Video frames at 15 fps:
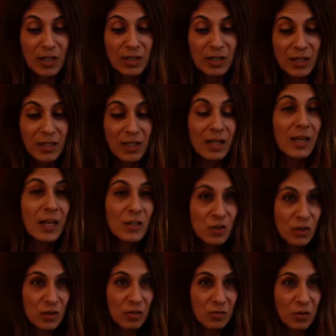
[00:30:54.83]
and
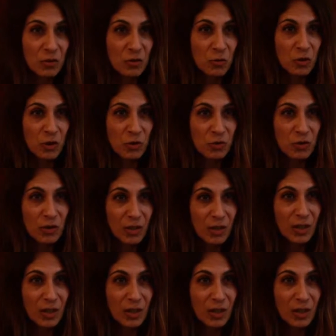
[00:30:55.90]
annihilation of the Jewish